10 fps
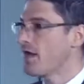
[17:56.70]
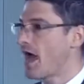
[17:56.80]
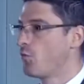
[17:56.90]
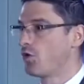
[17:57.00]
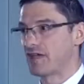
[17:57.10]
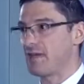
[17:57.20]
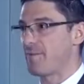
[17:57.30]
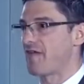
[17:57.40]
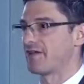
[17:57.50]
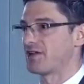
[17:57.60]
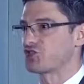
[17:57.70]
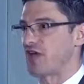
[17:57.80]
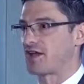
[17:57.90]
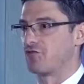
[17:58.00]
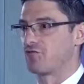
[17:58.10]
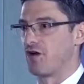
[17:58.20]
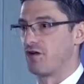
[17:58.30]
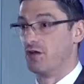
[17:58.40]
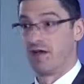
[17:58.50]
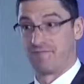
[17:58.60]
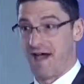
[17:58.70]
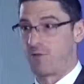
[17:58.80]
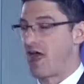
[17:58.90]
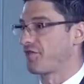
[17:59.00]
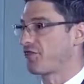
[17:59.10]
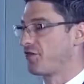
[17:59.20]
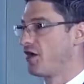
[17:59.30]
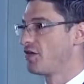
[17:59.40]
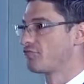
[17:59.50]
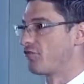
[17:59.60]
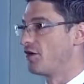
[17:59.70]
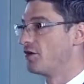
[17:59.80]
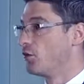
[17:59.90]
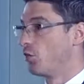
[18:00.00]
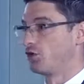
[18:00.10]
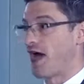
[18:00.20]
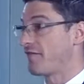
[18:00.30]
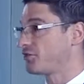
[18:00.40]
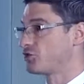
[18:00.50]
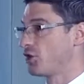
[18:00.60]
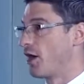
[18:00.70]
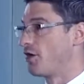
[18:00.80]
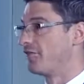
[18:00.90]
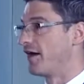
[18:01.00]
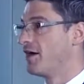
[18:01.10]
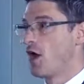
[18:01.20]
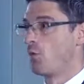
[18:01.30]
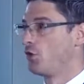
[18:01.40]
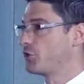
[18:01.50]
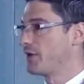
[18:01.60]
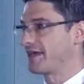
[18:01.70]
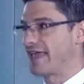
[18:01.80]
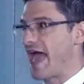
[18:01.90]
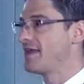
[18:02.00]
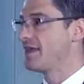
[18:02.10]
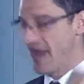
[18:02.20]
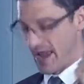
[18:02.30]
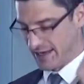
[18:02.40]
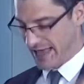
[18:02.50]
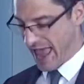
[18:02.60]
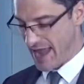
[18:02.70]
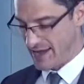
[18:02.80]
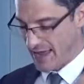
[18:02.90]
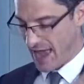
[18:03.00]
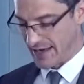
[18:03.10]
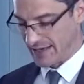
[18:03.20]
And we'll keep having a second run. In fact, we'll have a third run. We'll have a do-over, and we'll do it again and again and